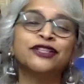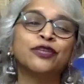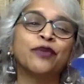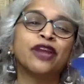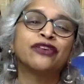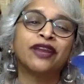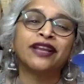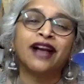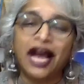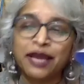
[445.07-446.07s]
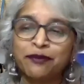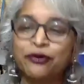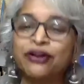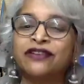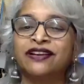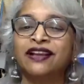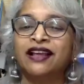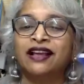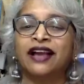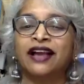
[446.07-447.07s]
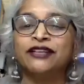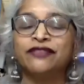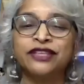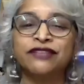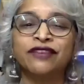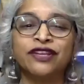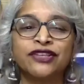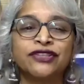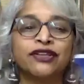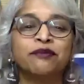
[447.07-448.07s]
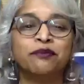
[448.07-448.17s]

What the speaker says: So we are trying a hybrid kind of intervention,